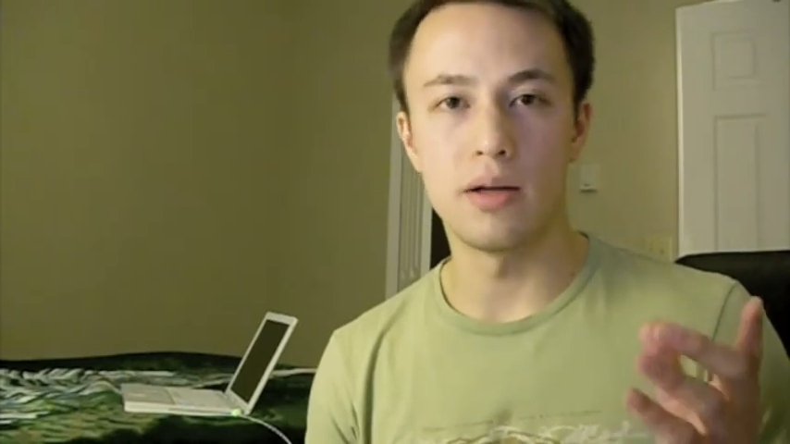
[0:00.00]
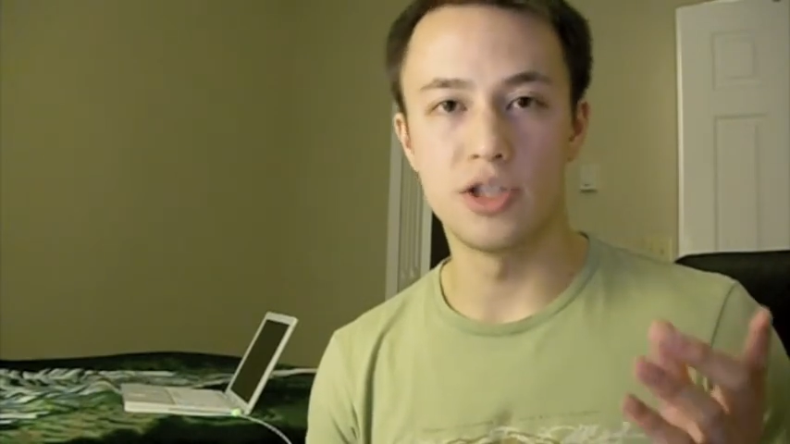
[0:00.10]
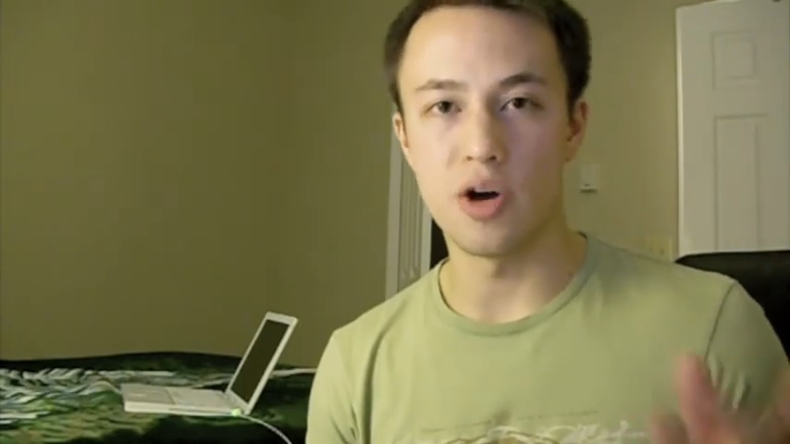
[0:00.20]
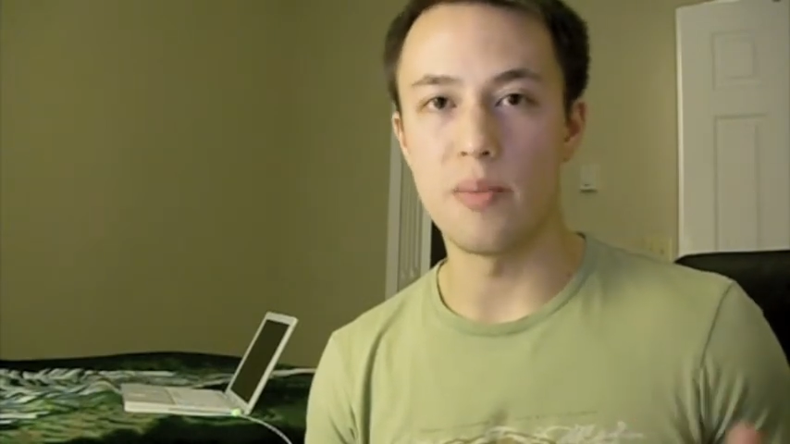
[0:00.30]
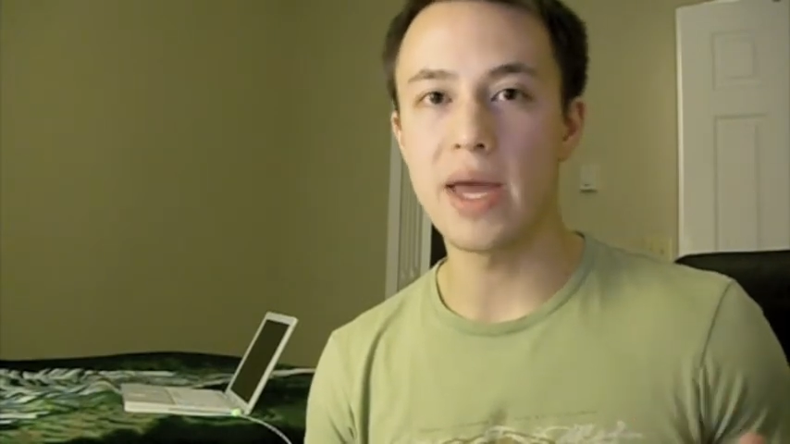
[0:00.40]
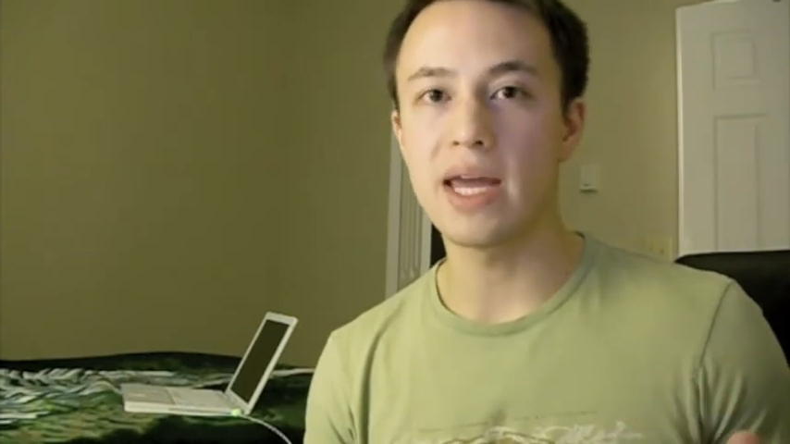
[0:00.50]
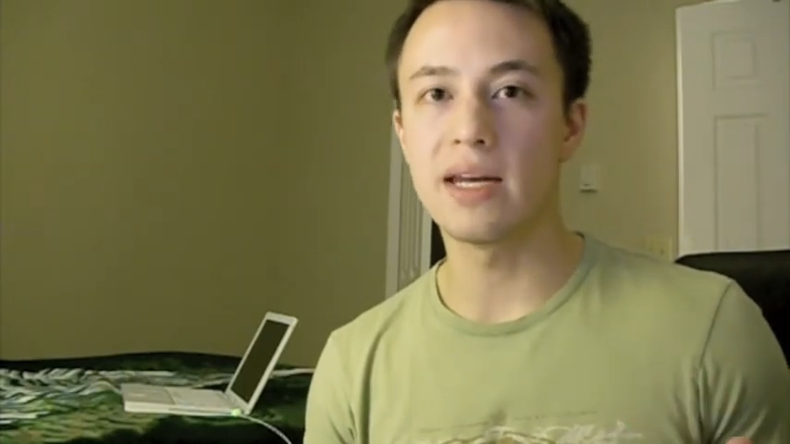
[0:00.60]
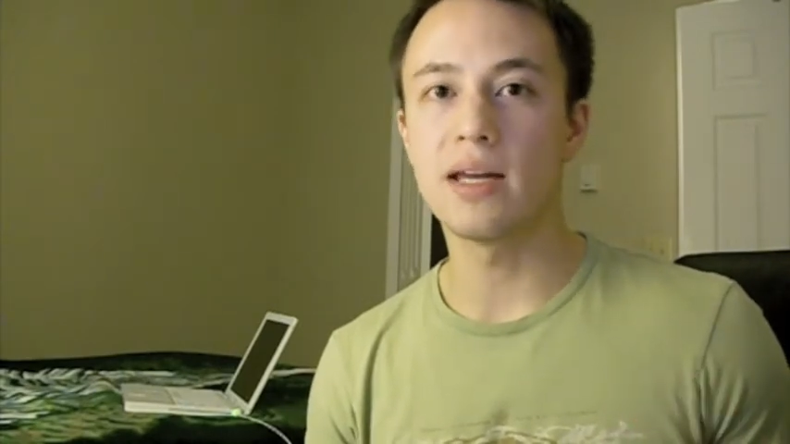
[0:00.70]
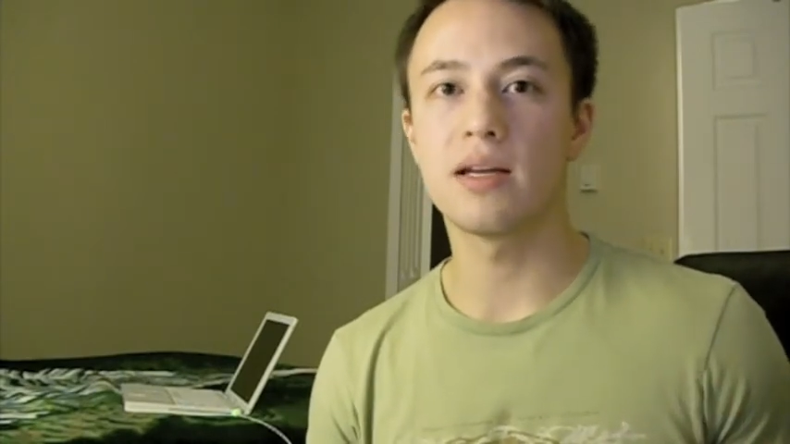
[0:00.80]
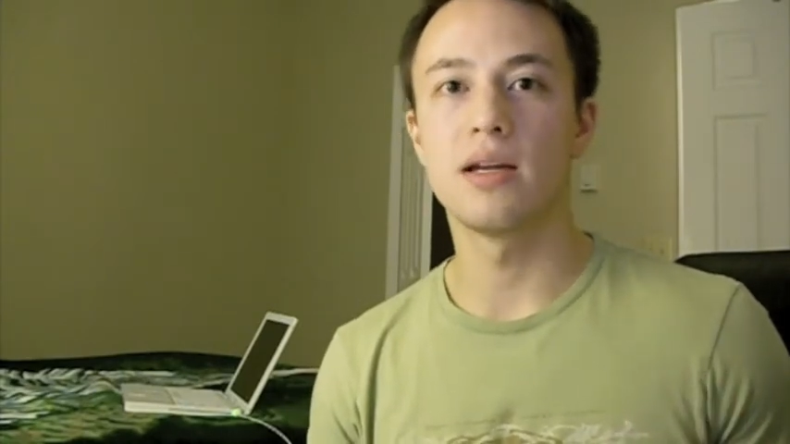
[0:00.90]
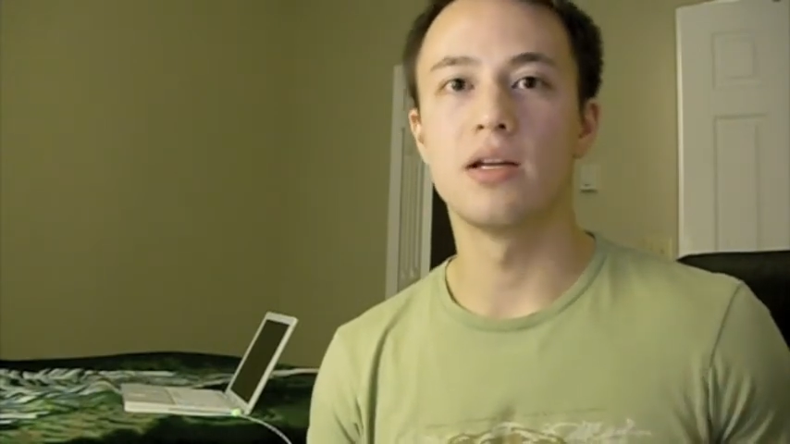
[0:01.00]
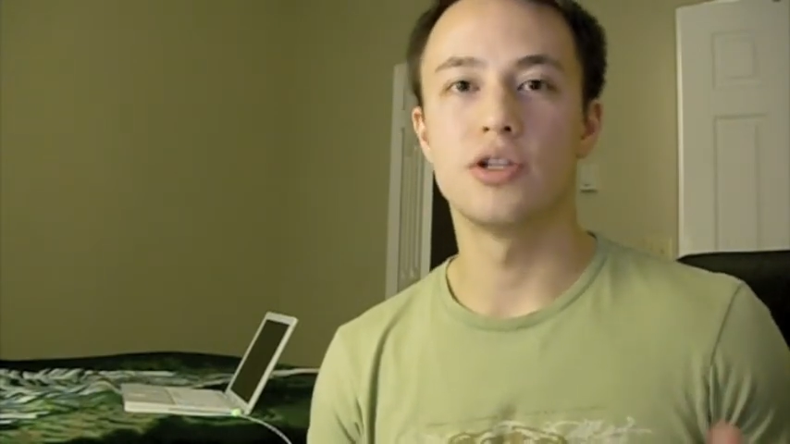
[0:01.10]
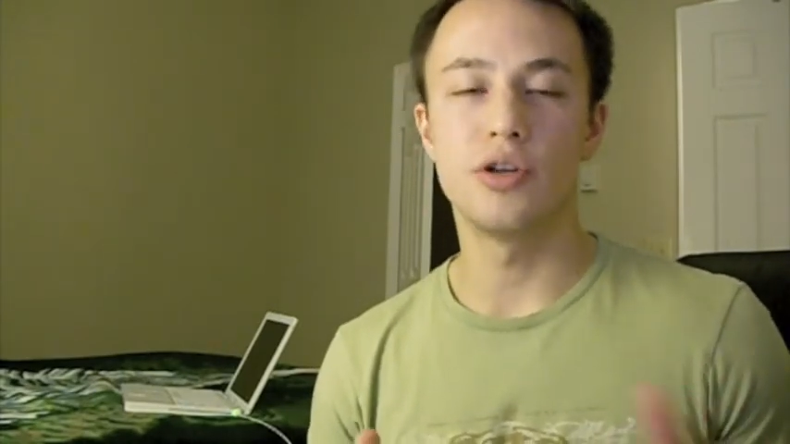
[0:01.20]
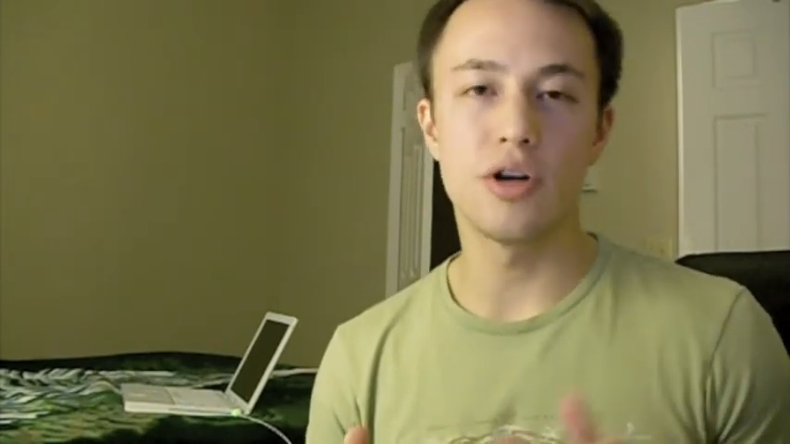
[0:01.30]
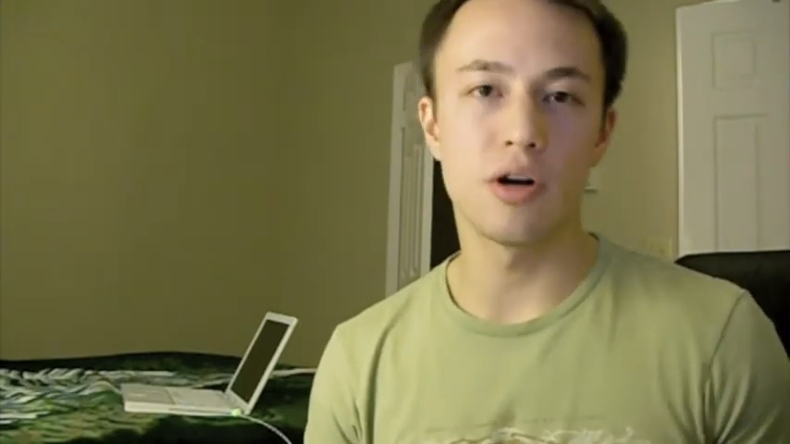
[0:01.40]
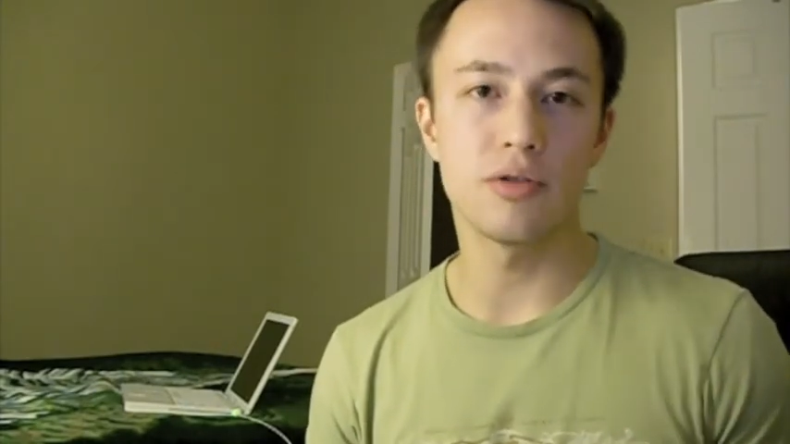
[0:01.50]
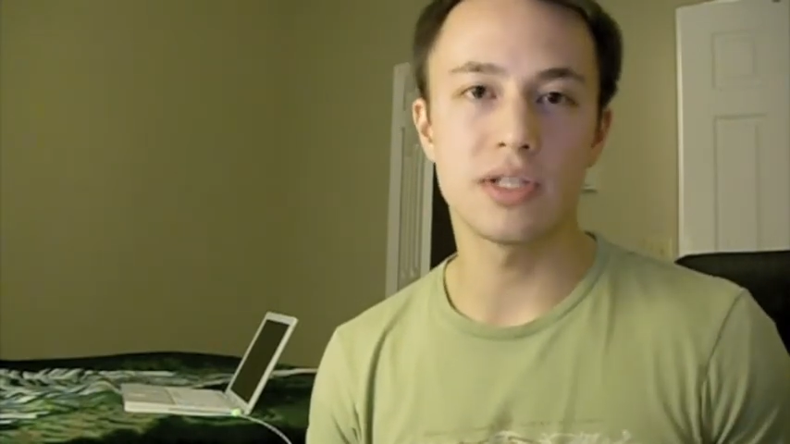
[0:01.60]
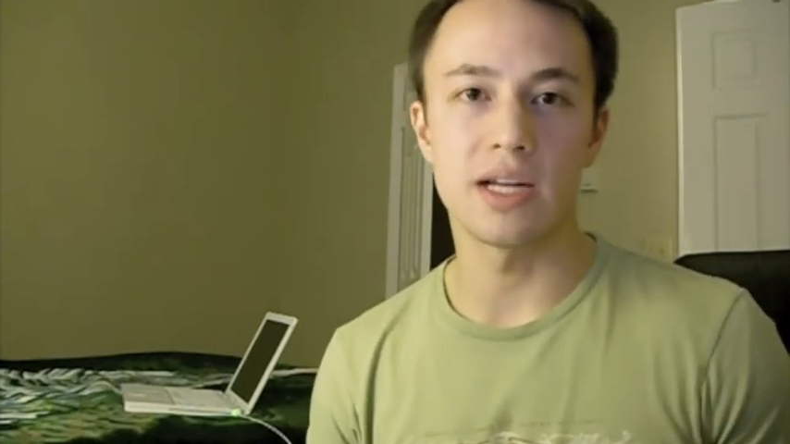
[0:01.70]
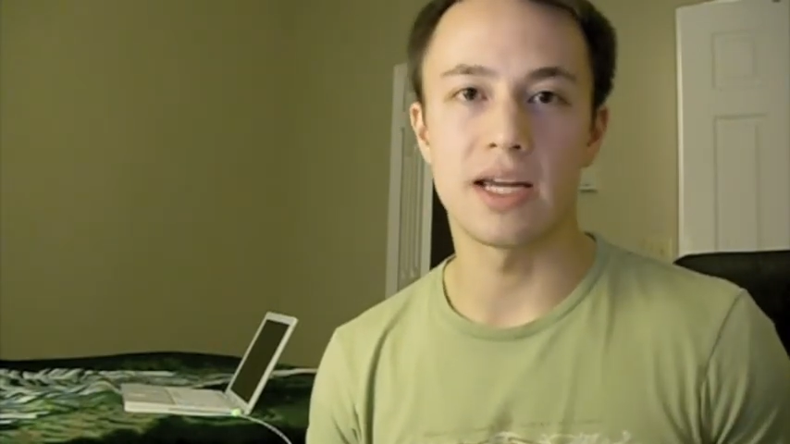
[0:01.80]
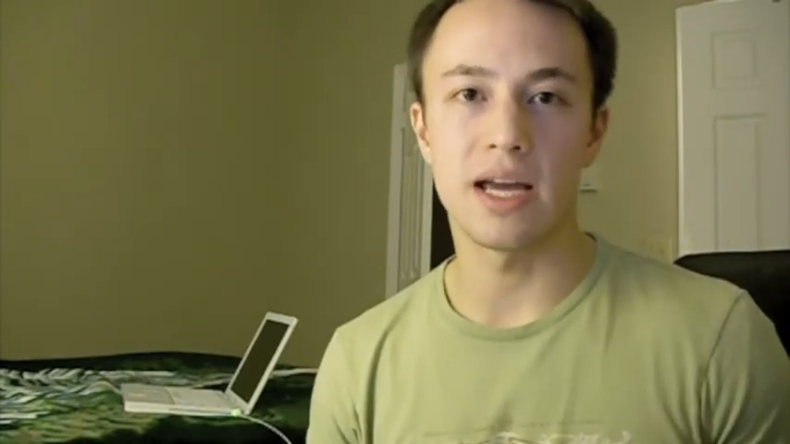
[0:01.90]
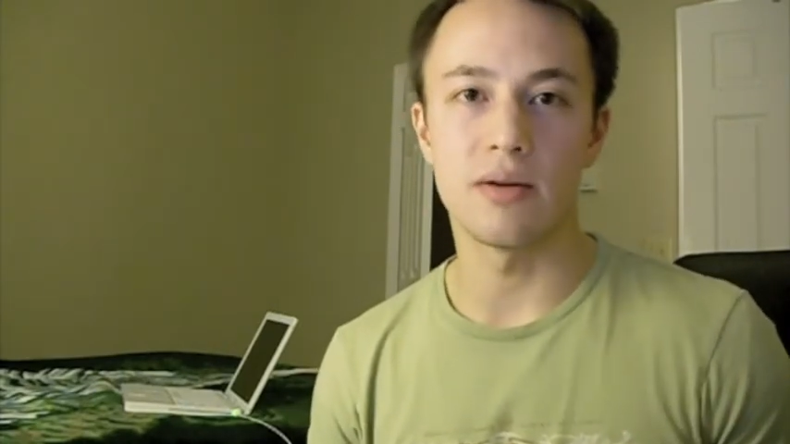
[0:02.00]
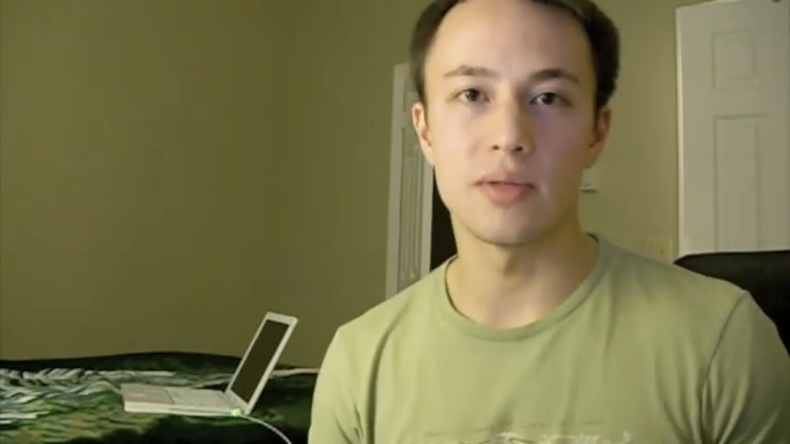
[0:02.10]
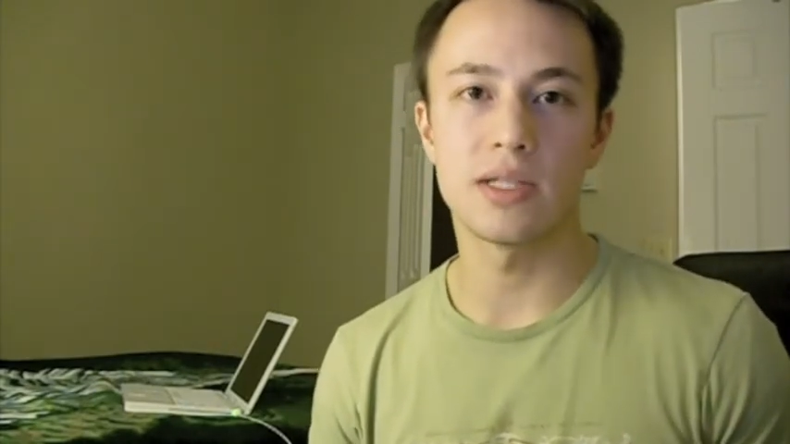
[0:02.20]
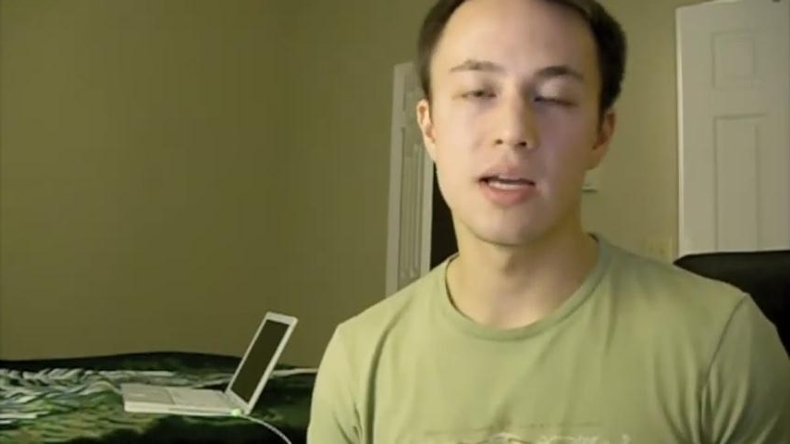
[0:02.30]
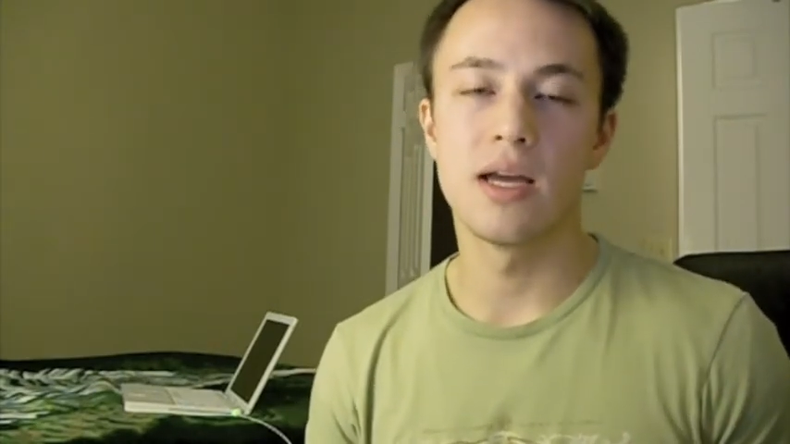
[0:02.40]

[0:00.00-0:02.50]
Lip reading: domain to your hosting account,